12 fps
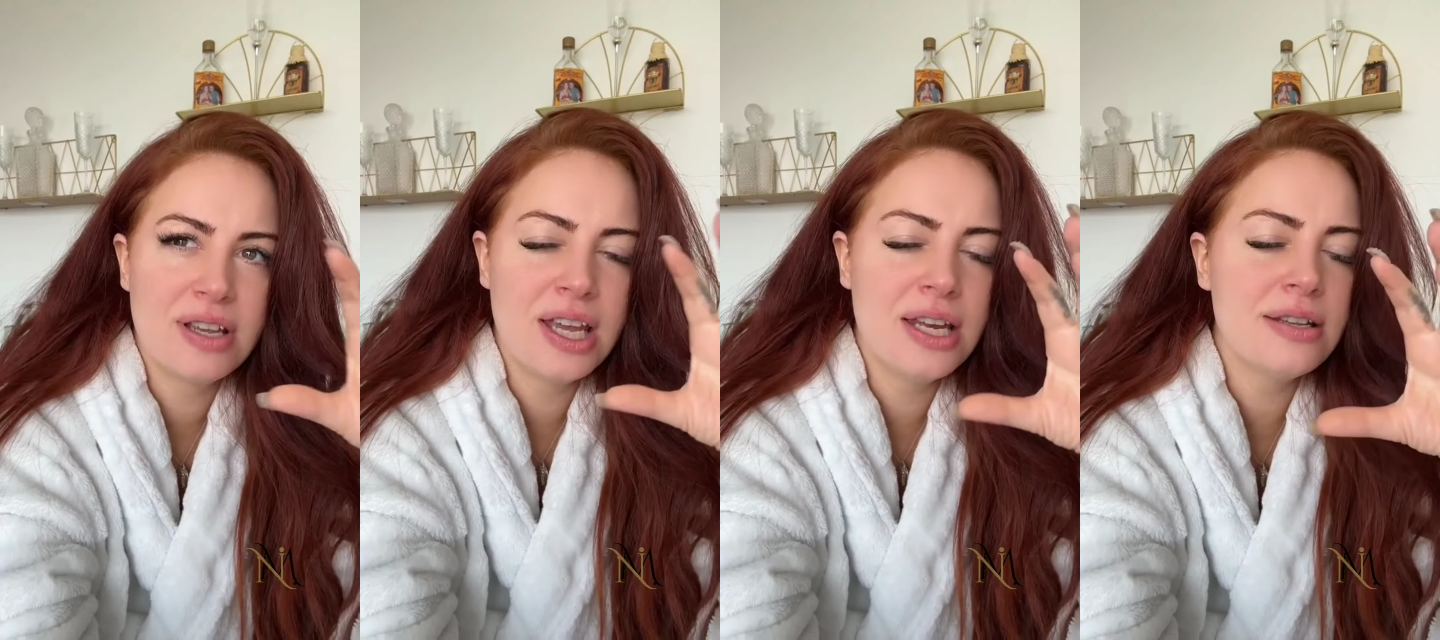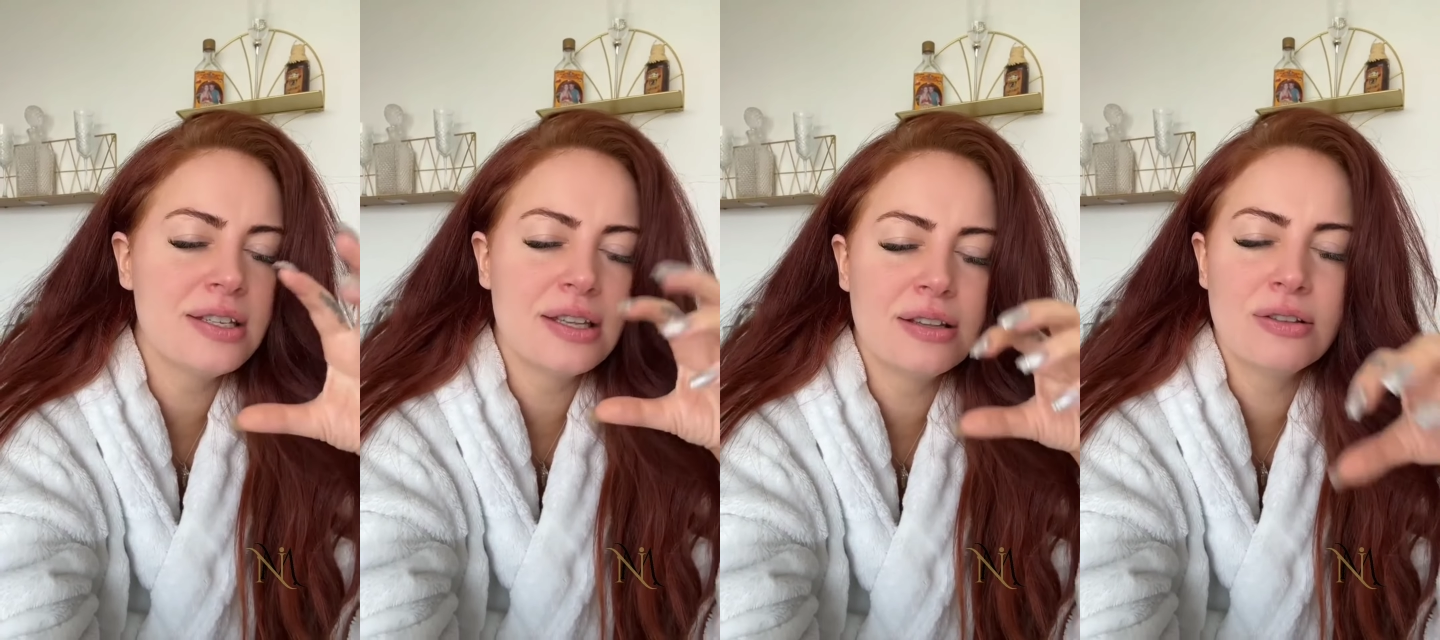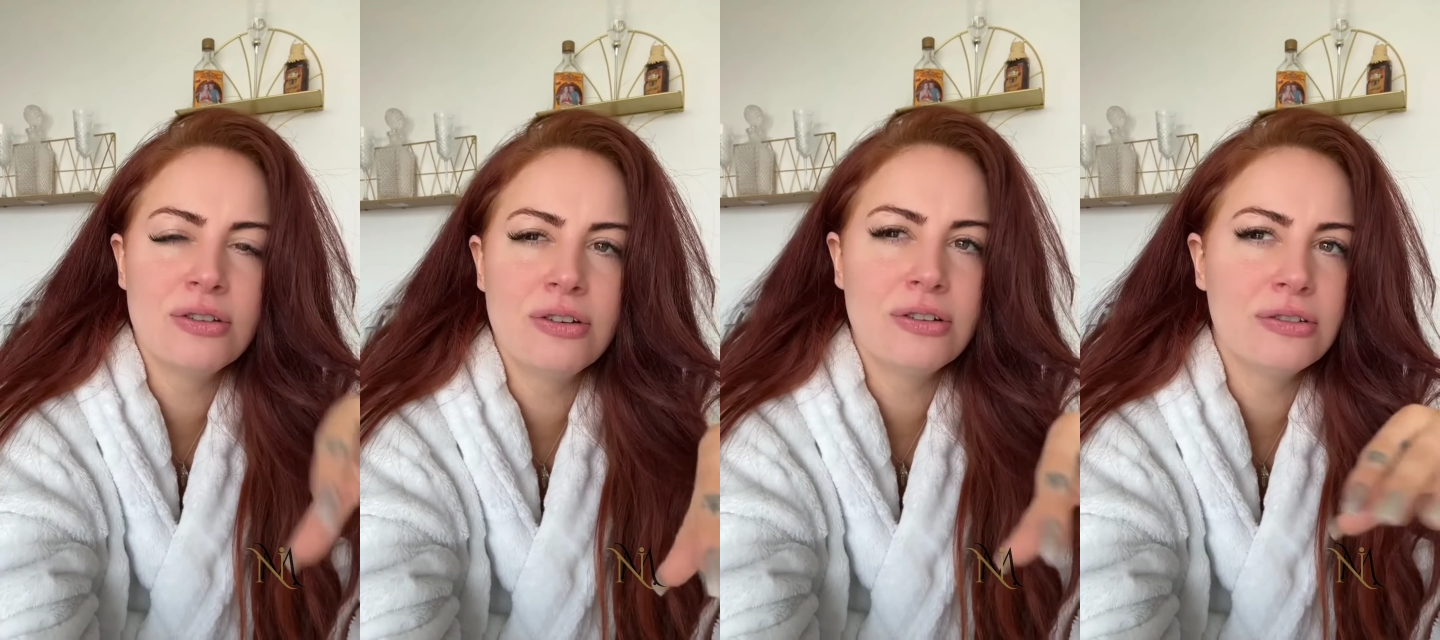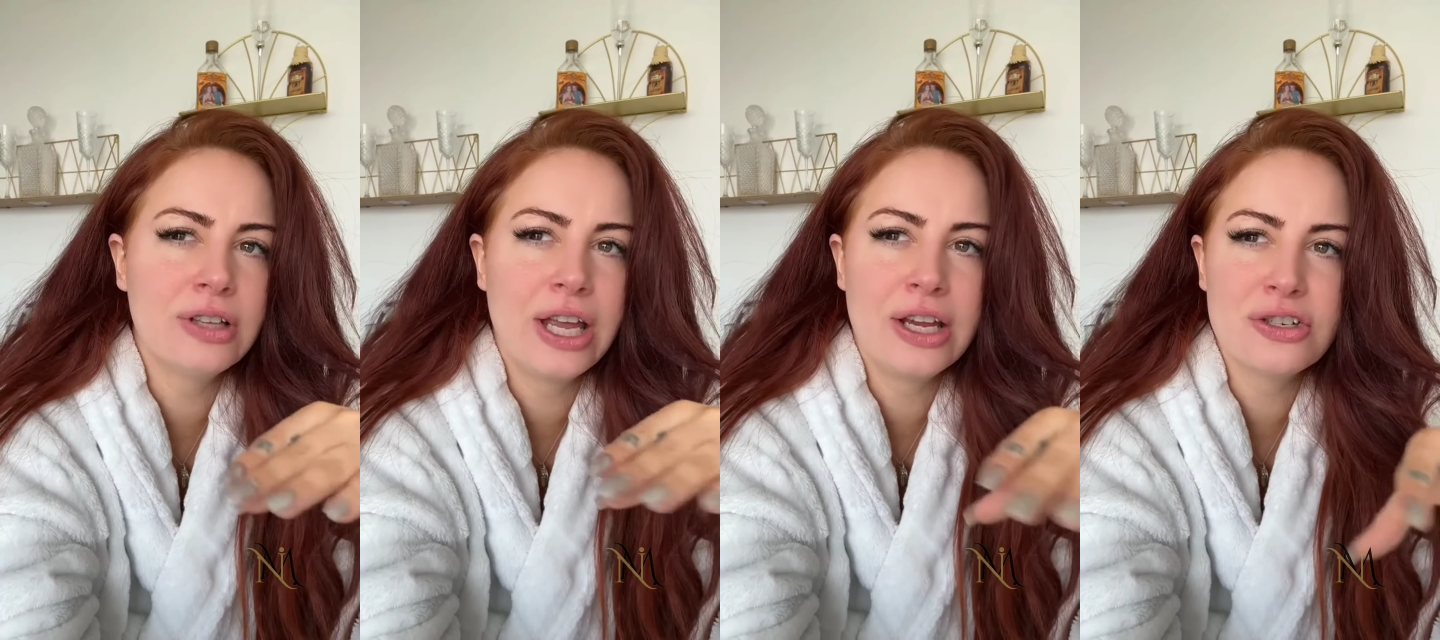innocent
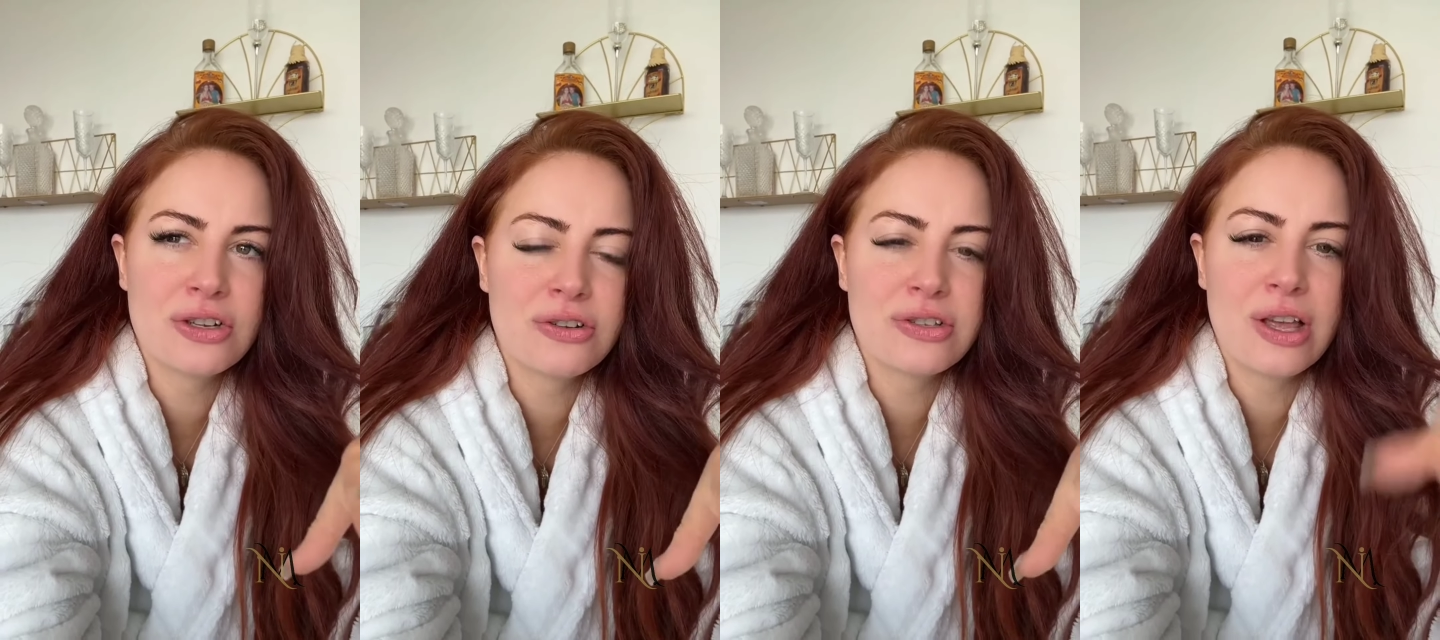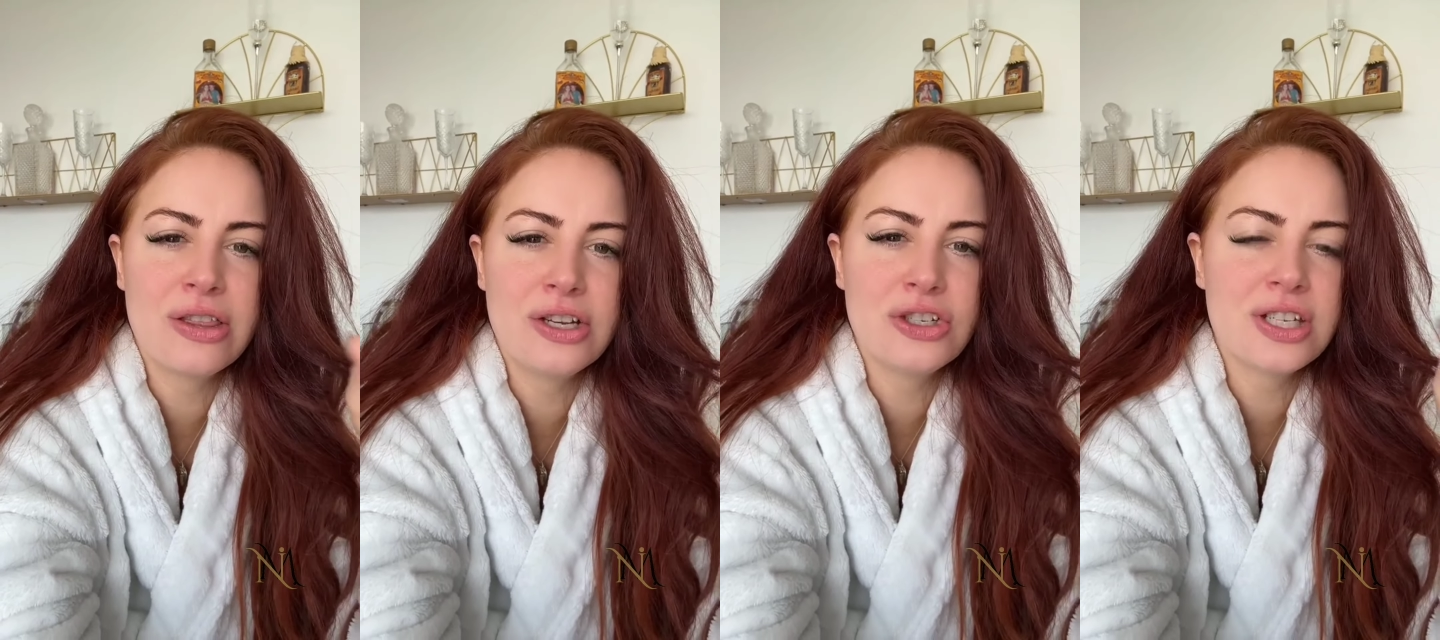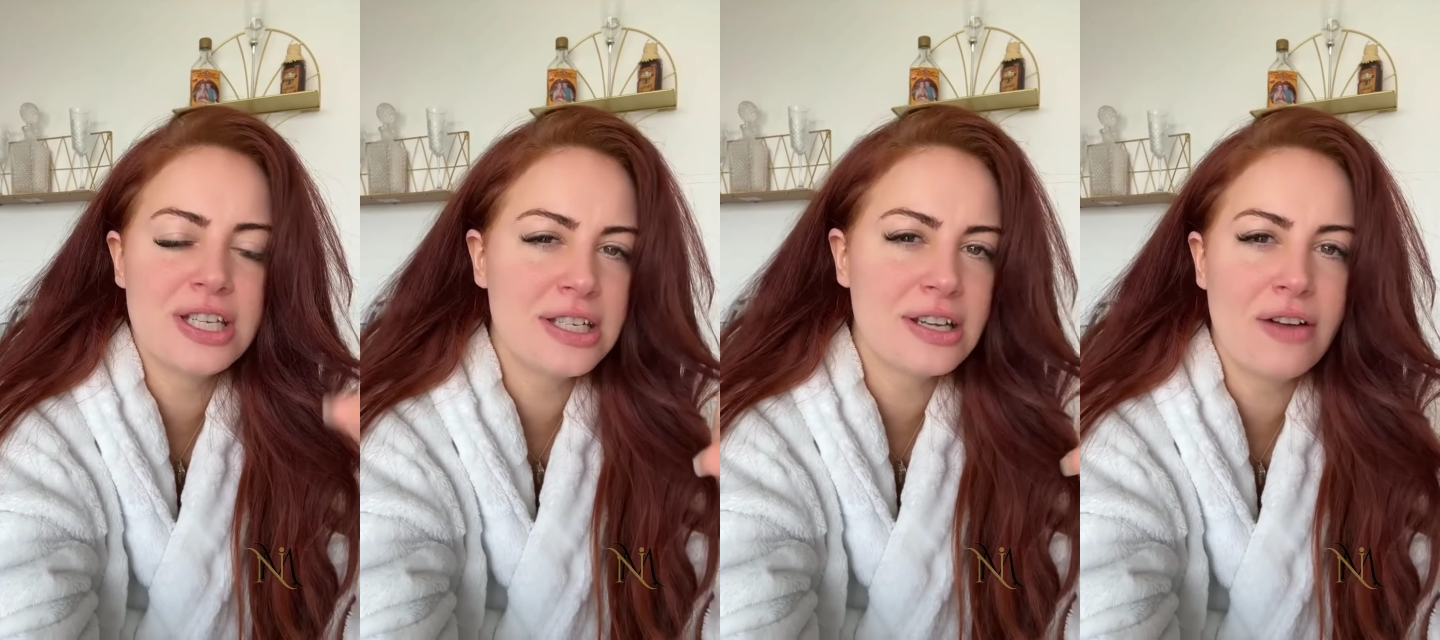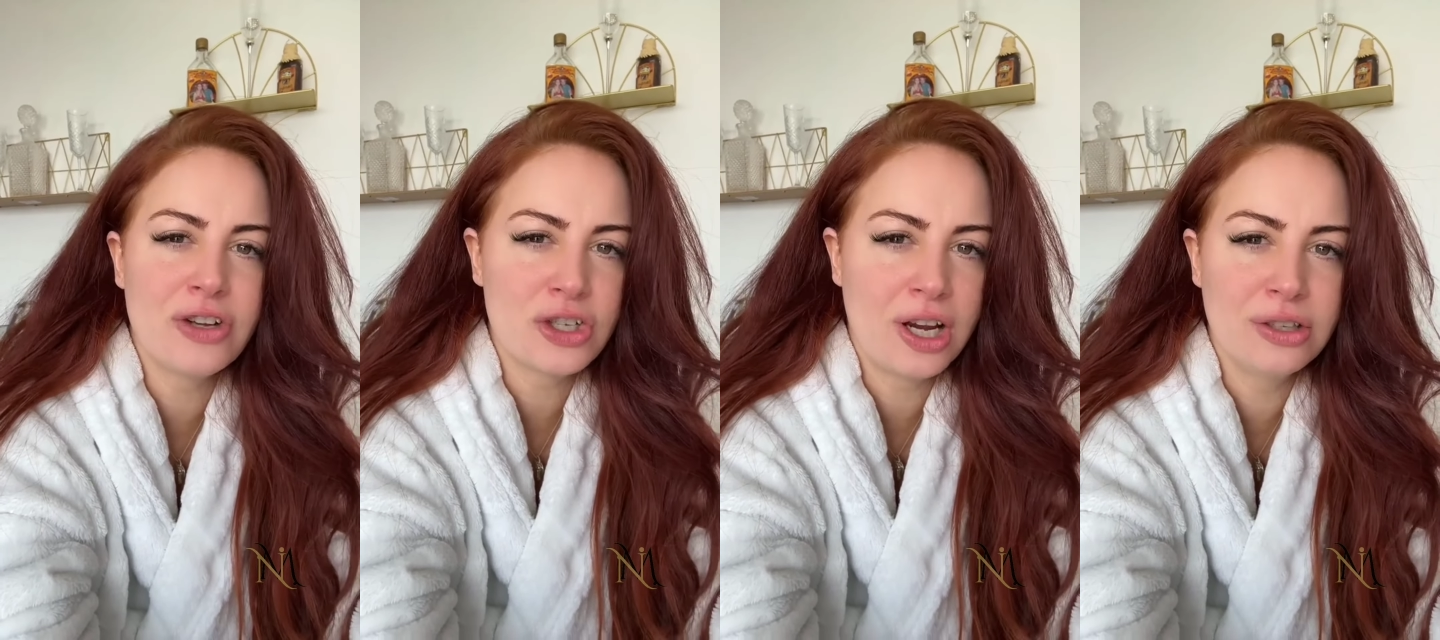little angels that just need to
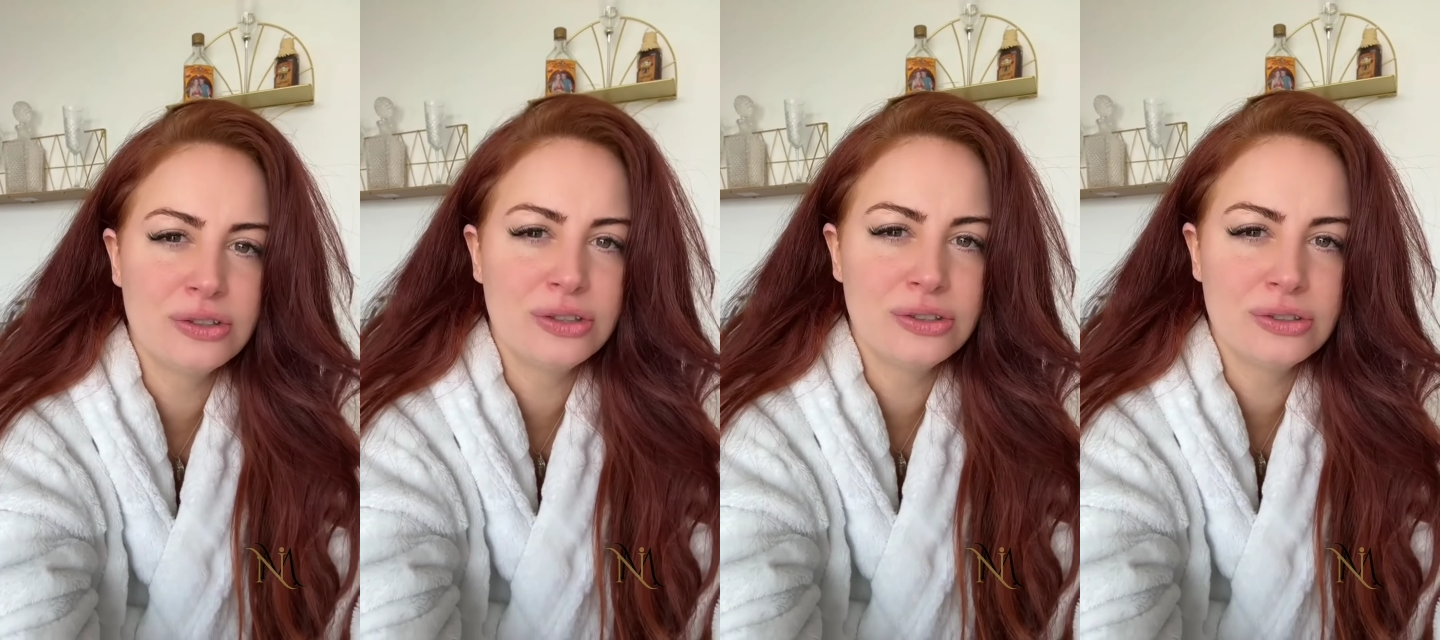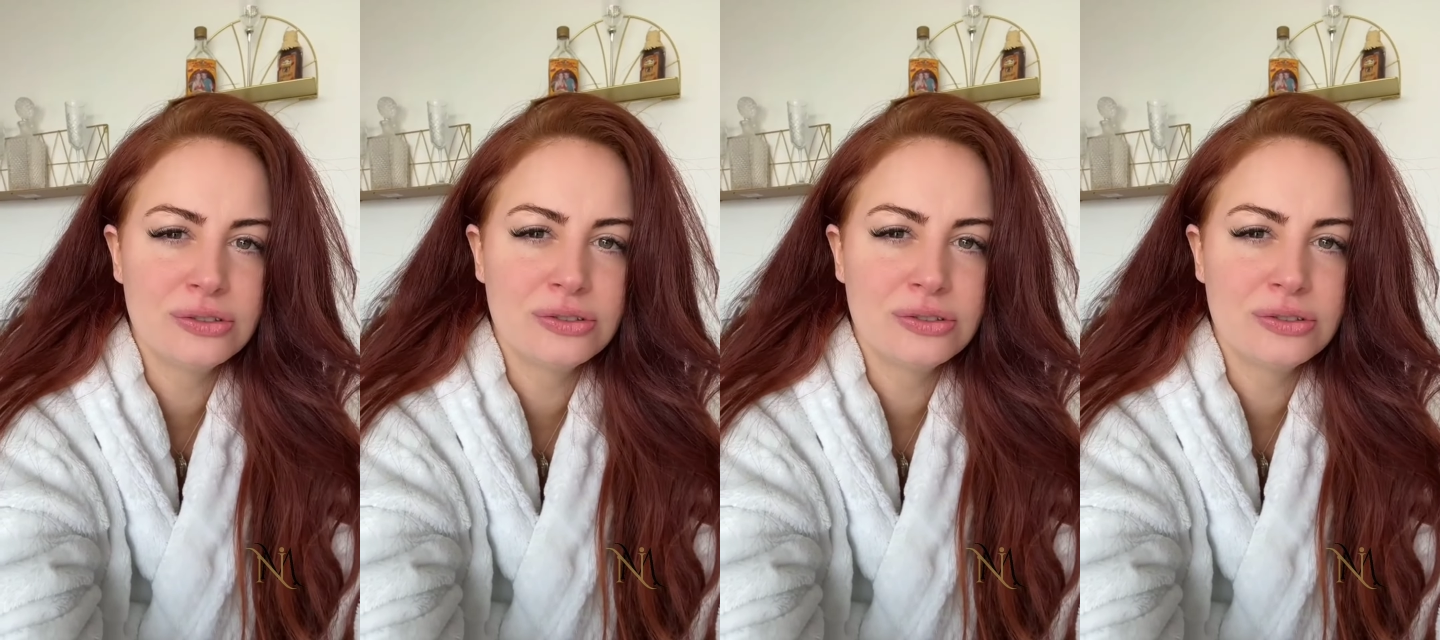have a childhood?